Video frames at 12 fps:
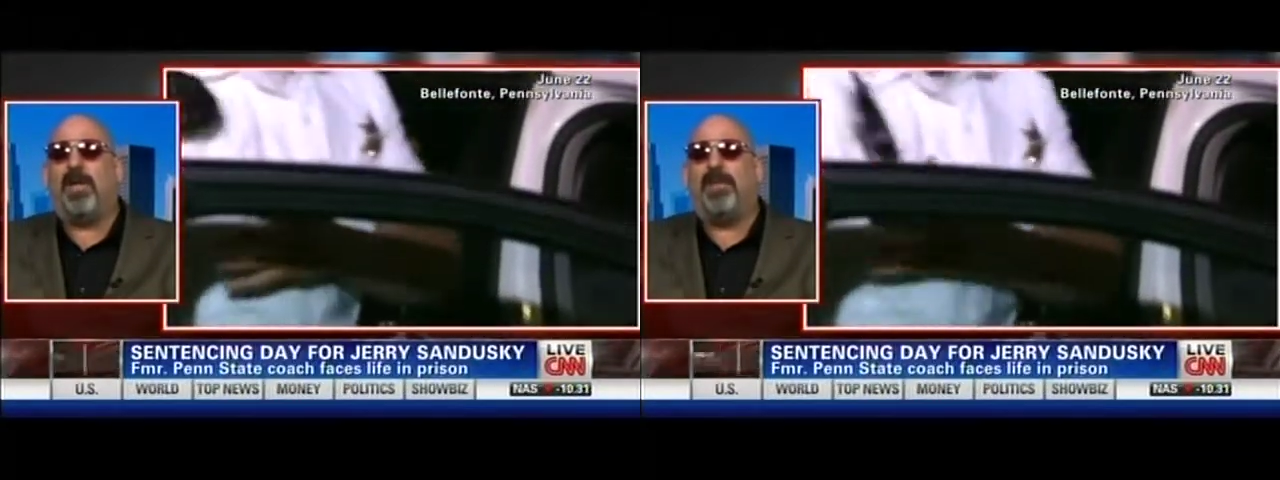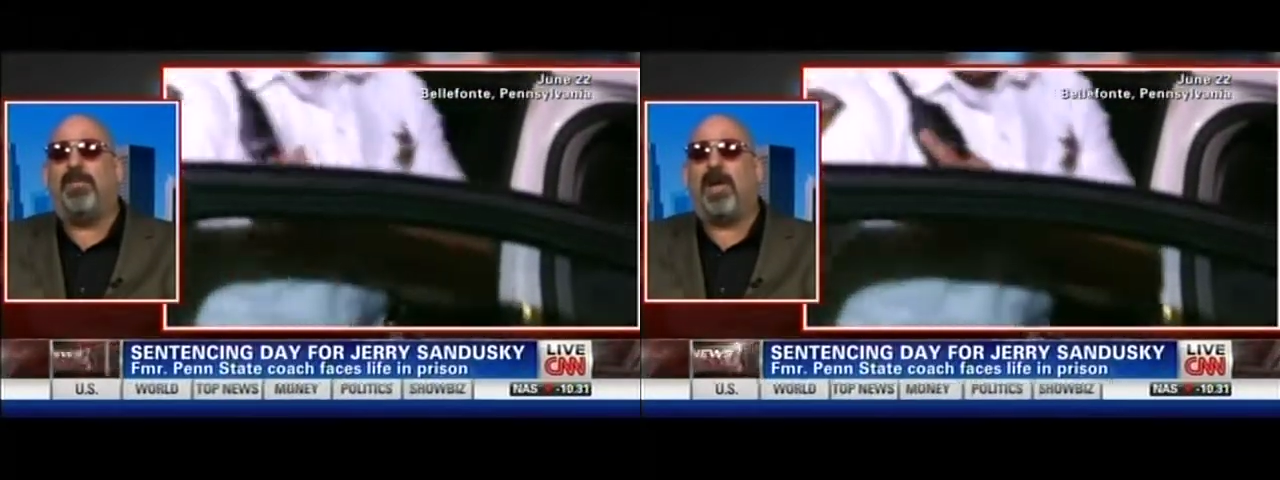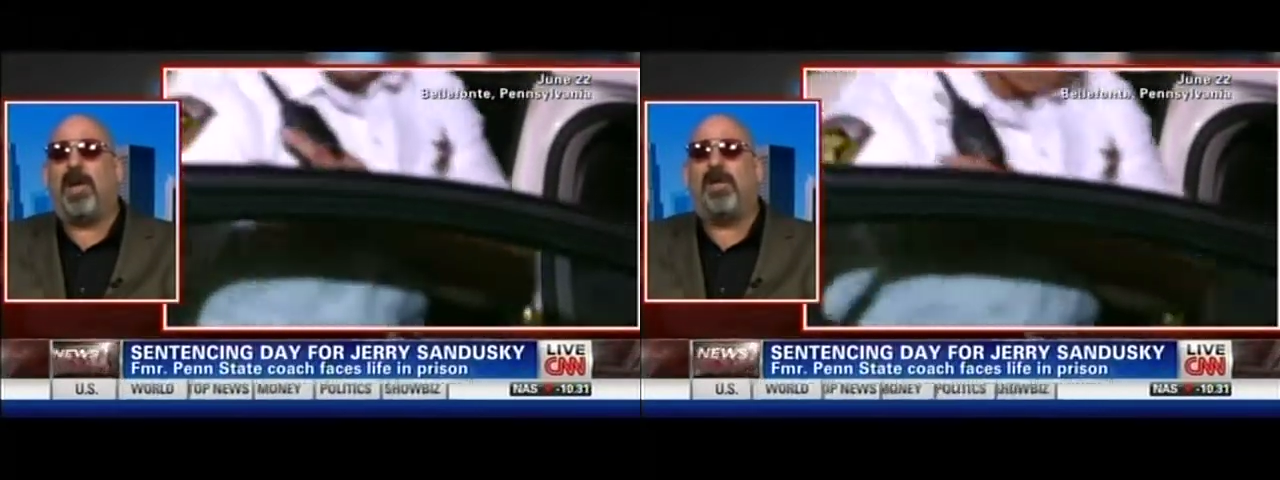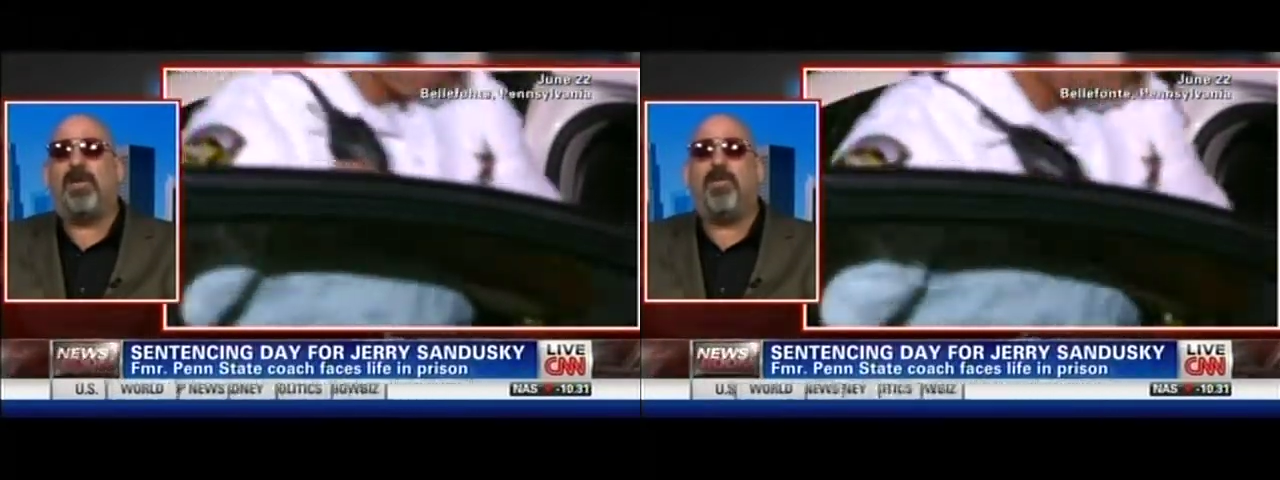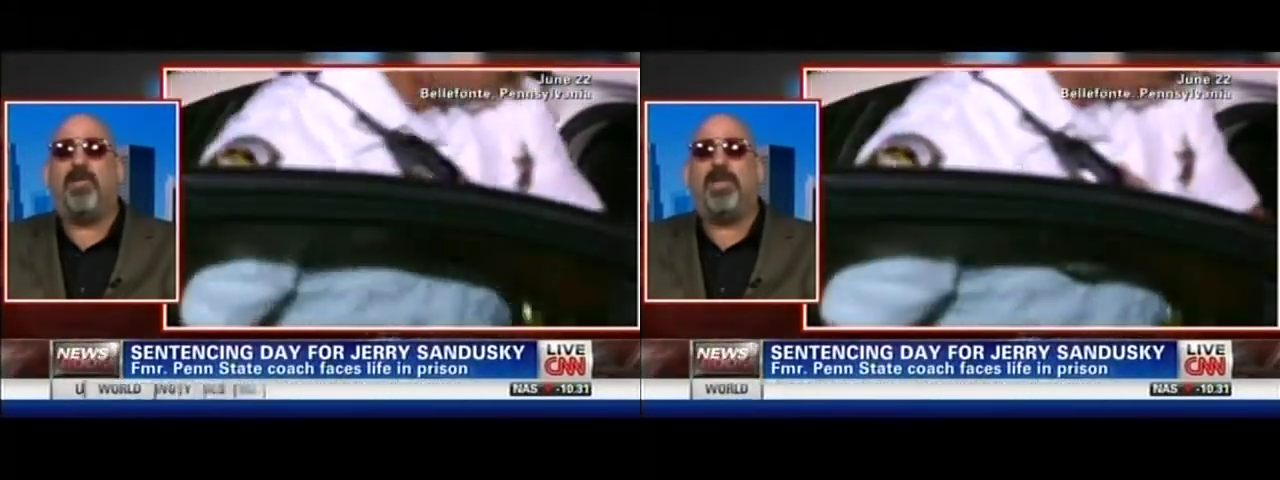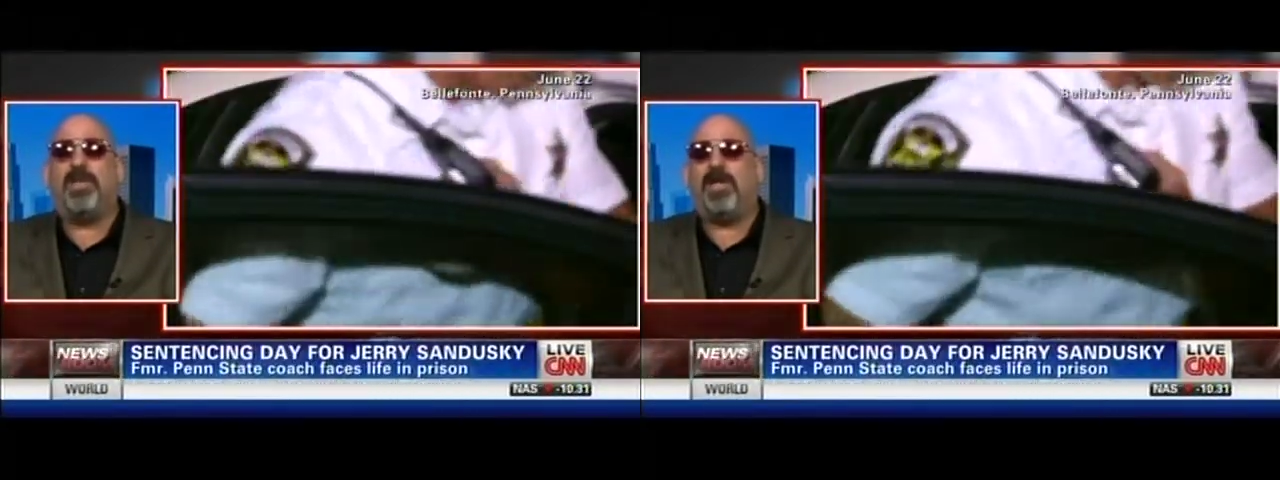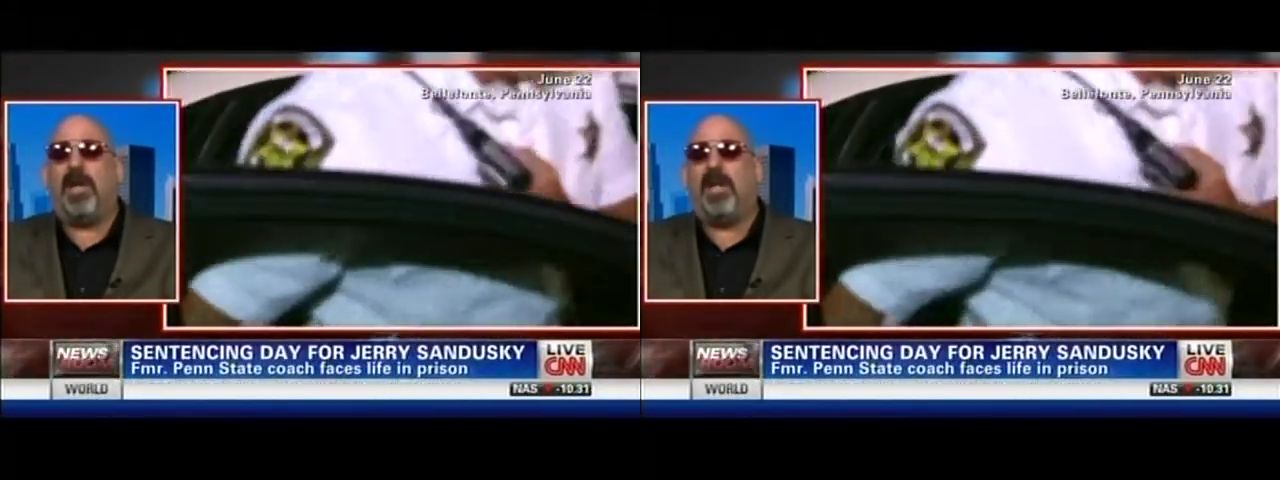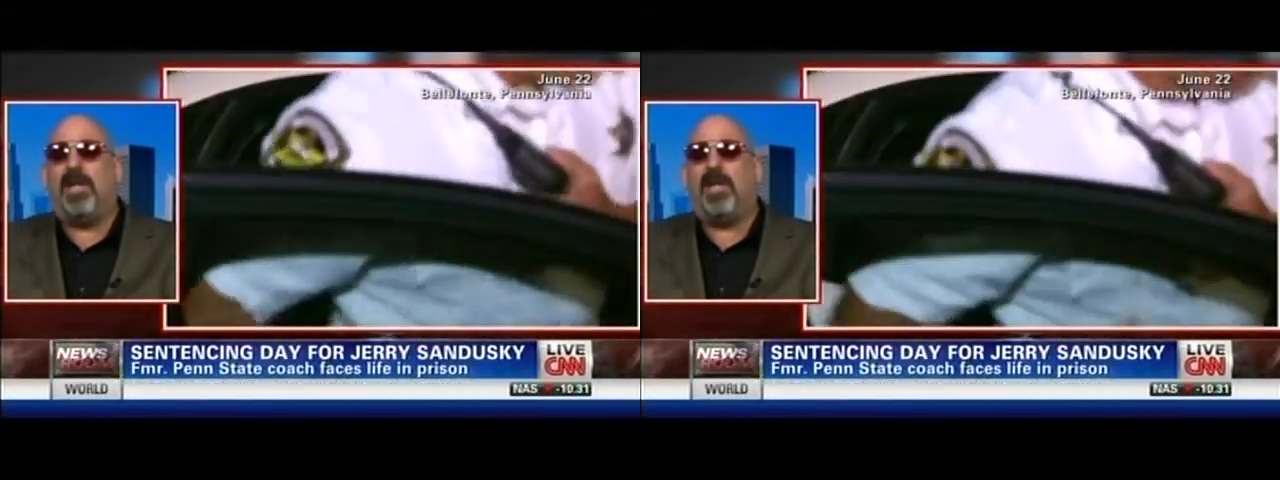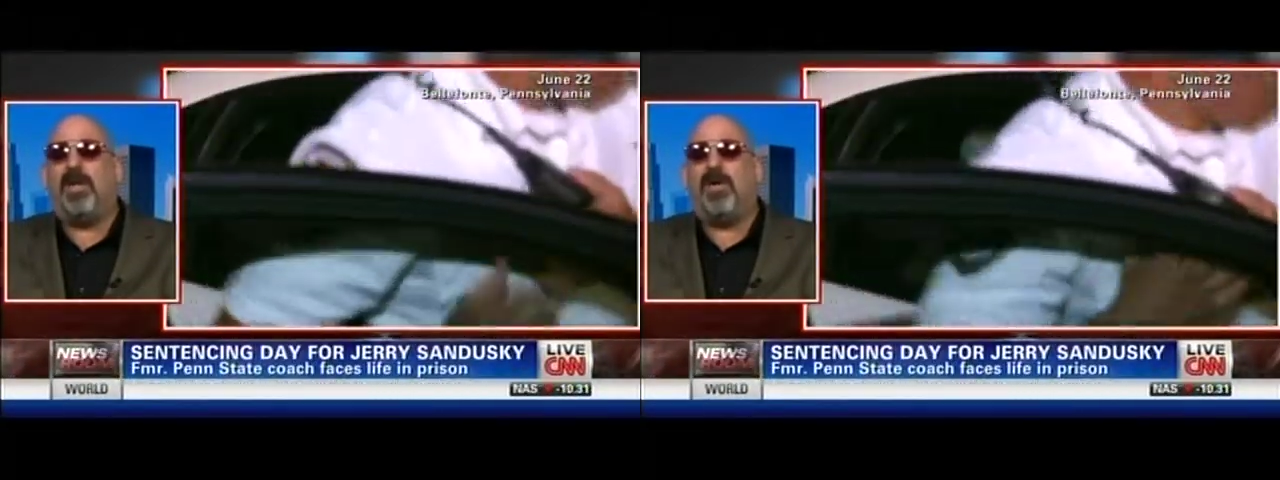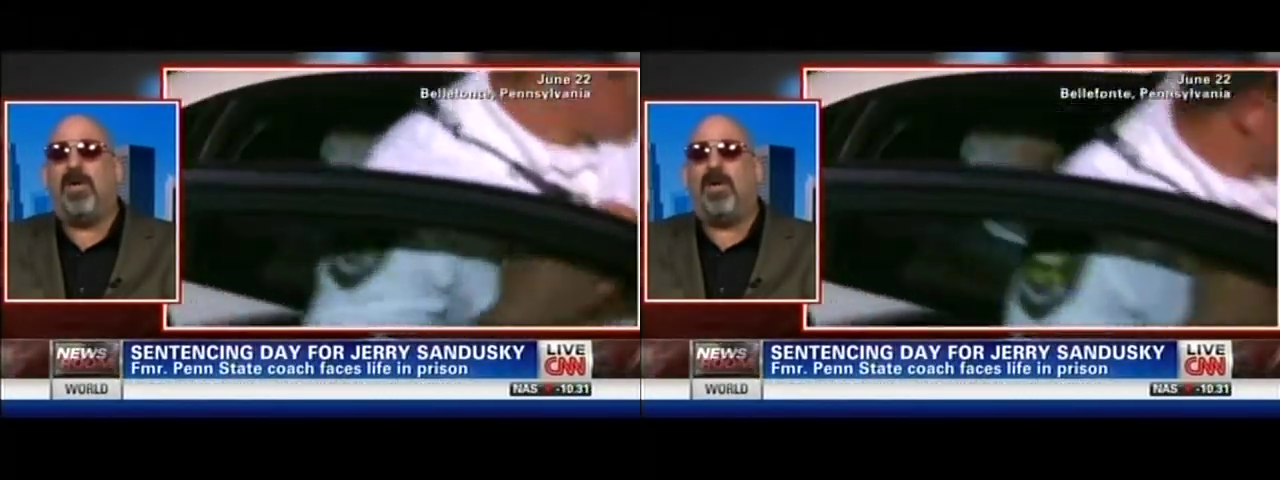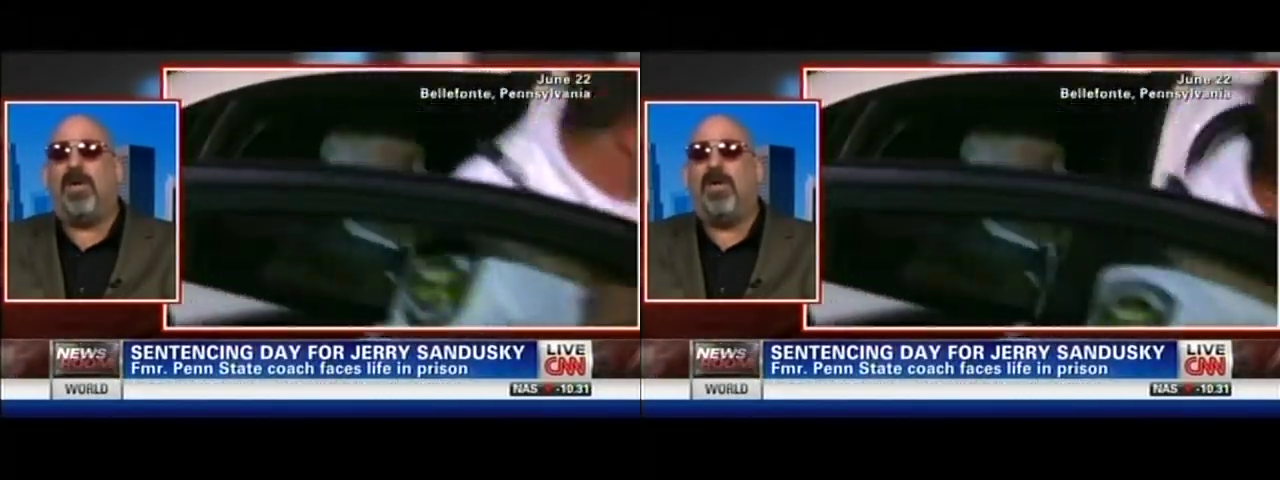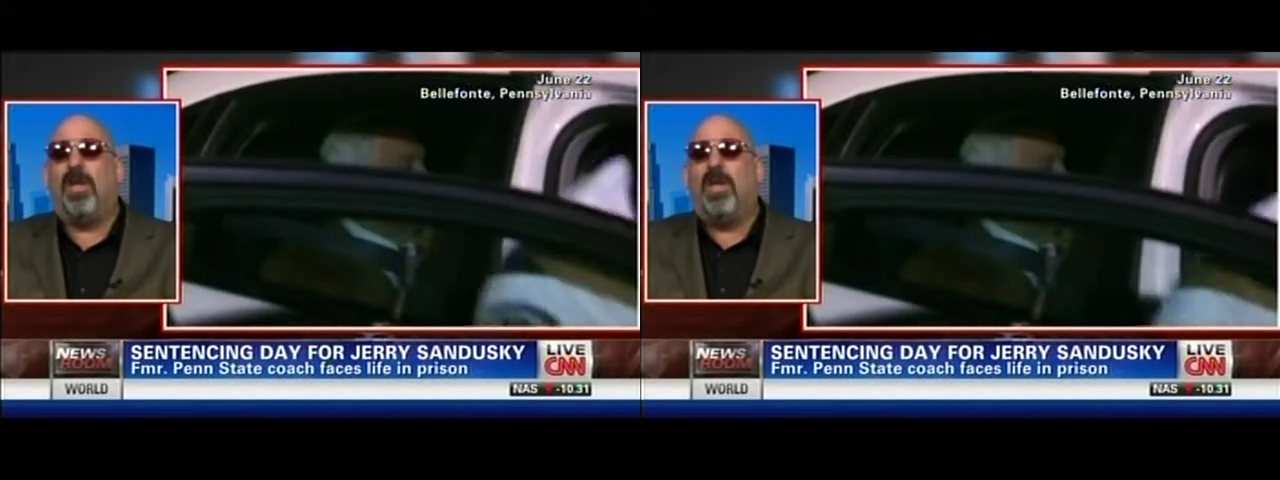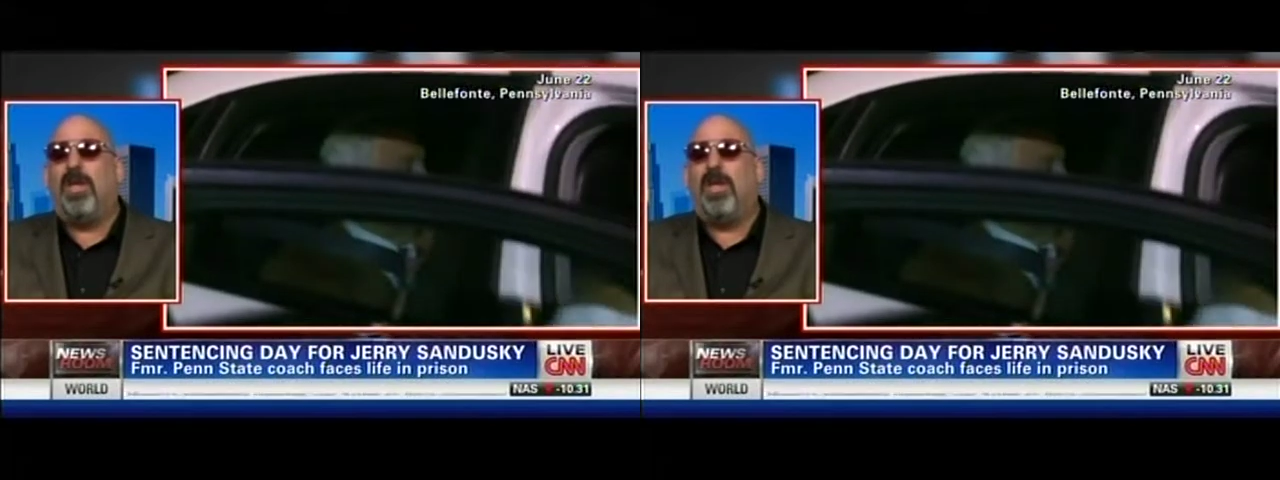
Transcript: and you've got to go to the dining hall.